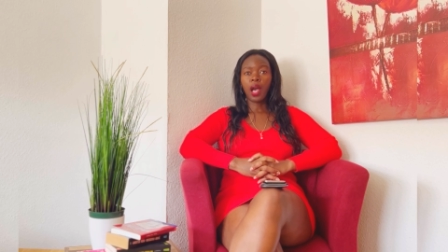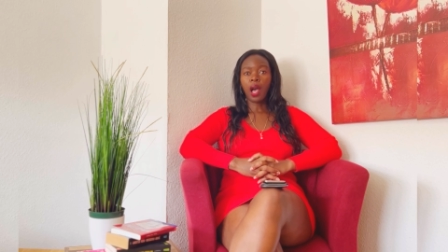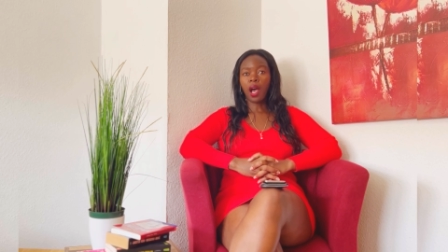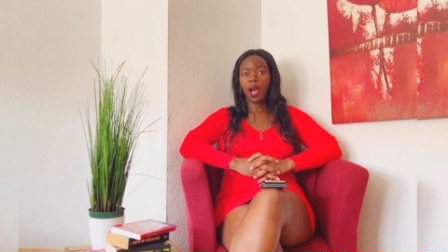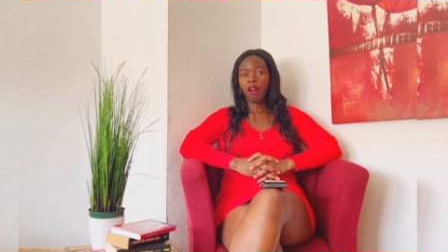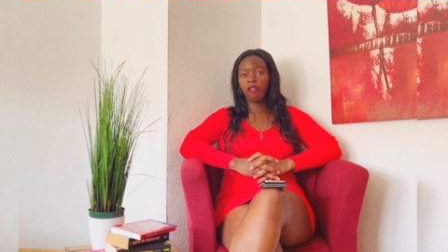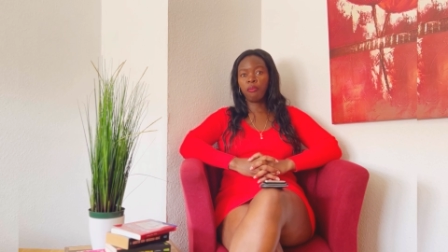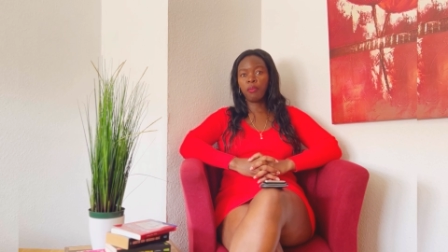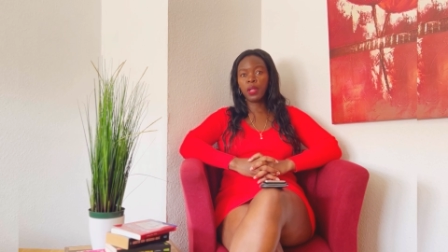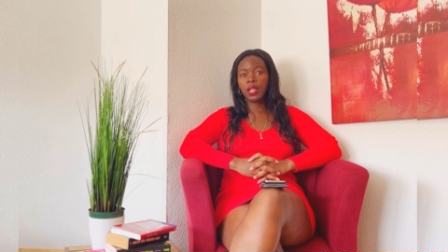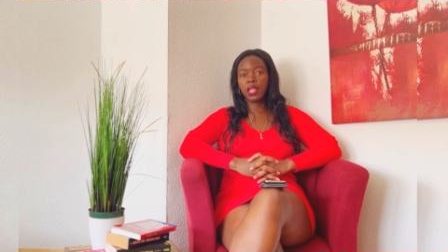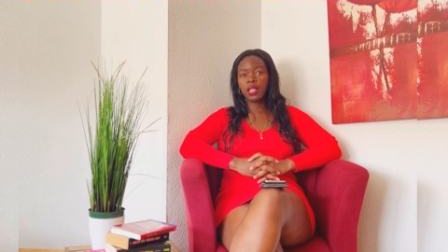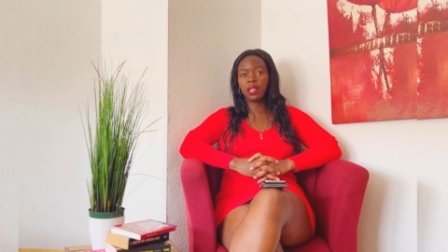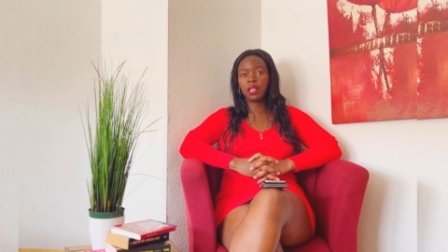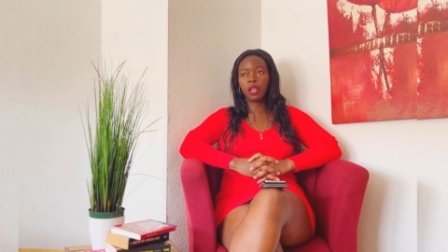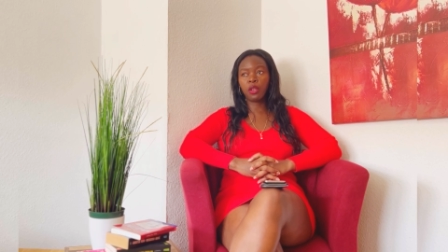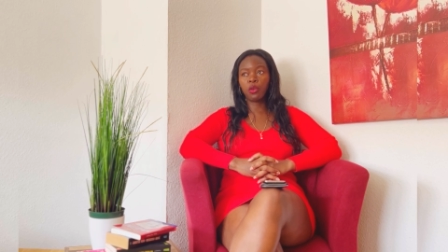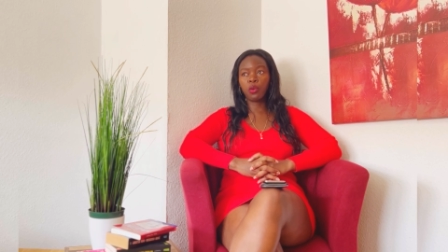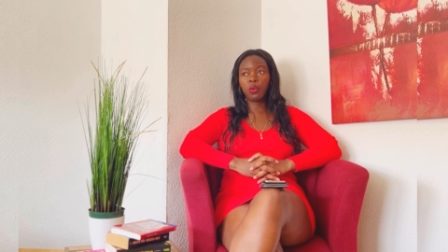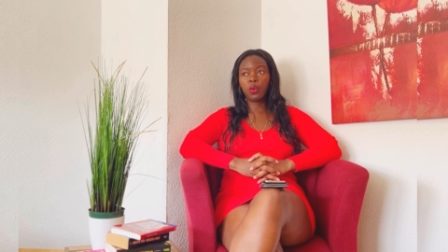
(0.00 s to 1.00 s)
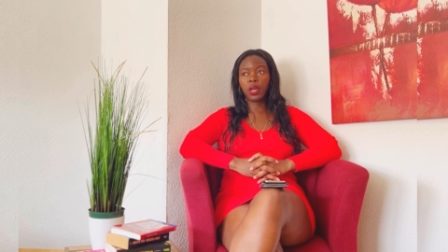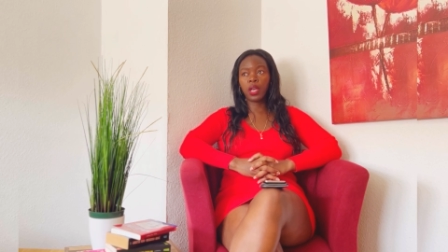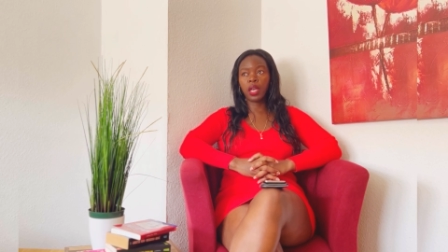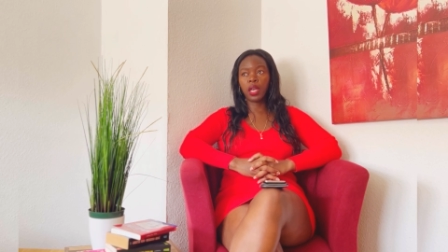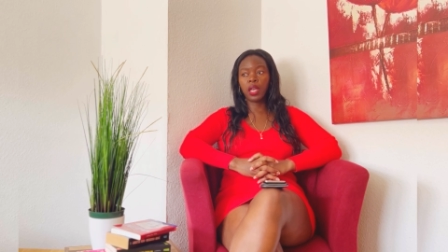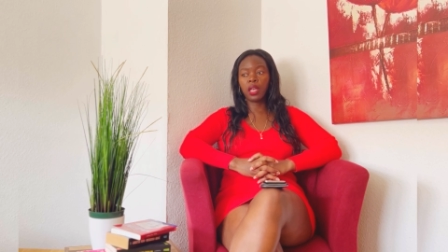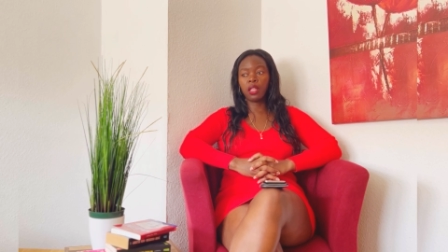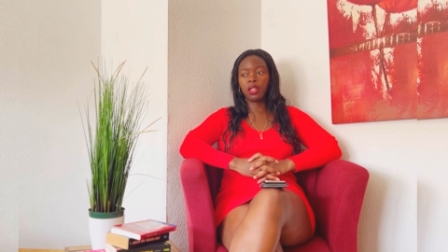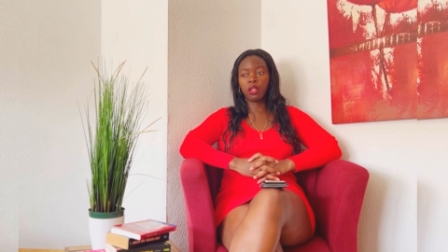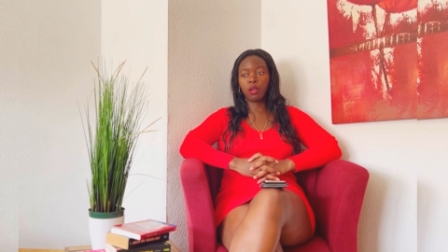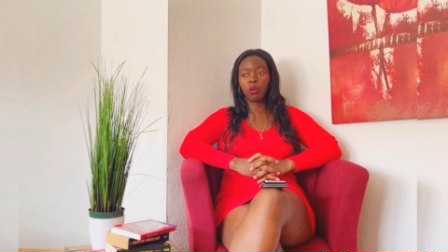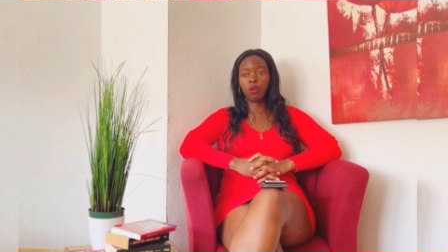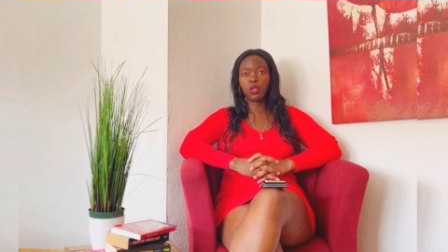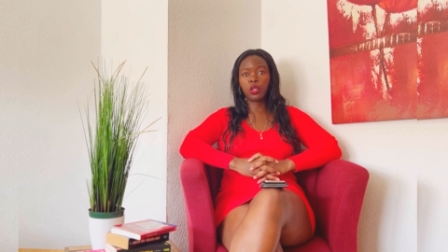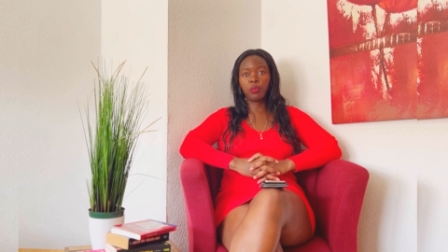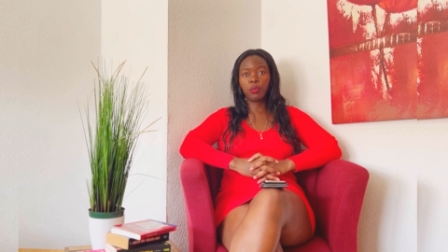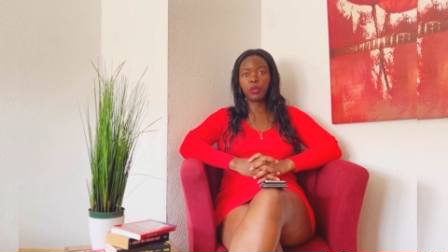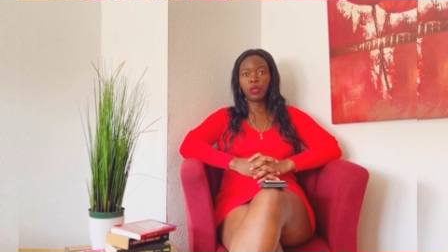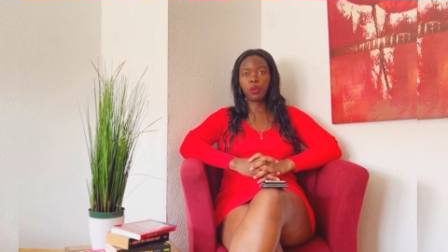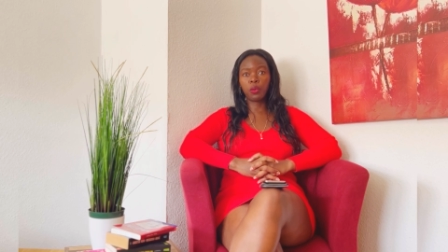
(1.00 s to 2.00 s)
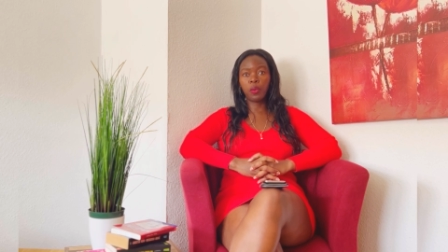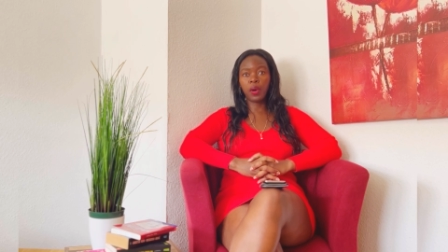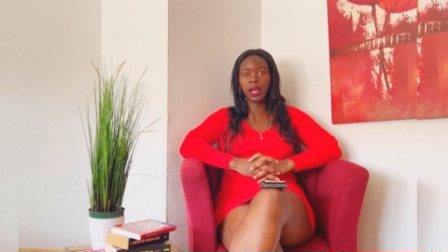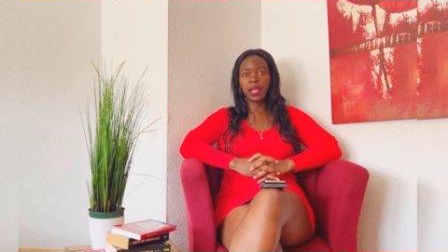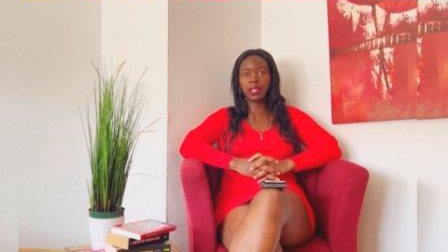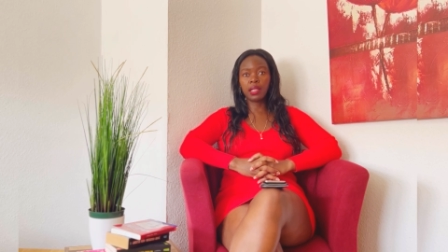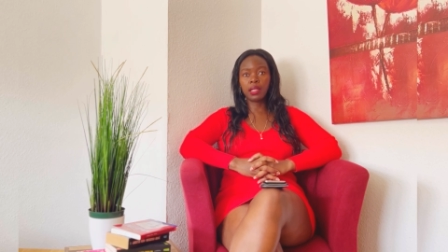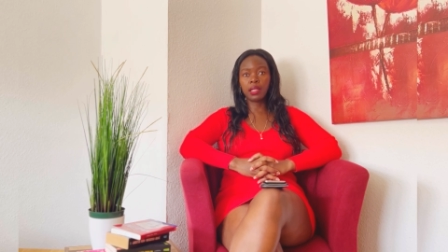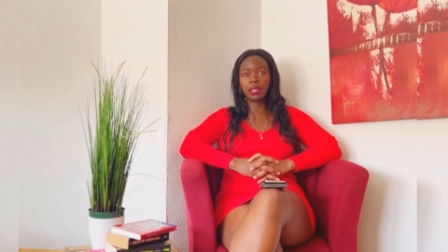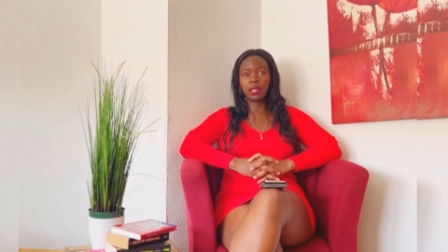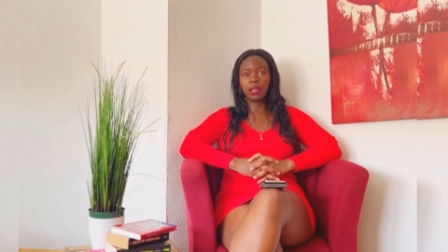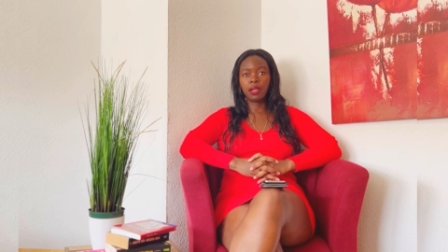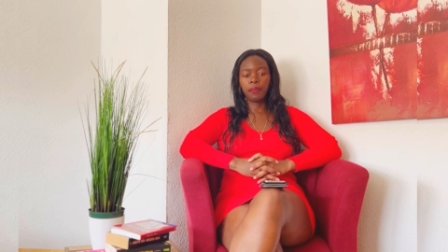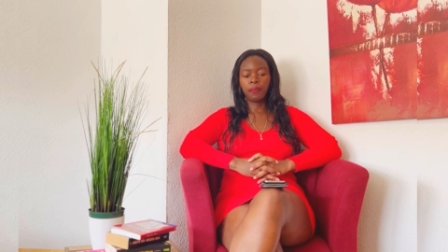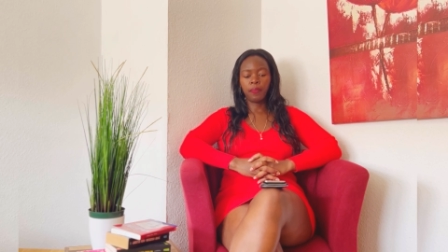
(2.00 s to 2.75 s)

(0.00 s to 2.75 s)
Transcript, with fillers: I've been in the UK in the hospital once.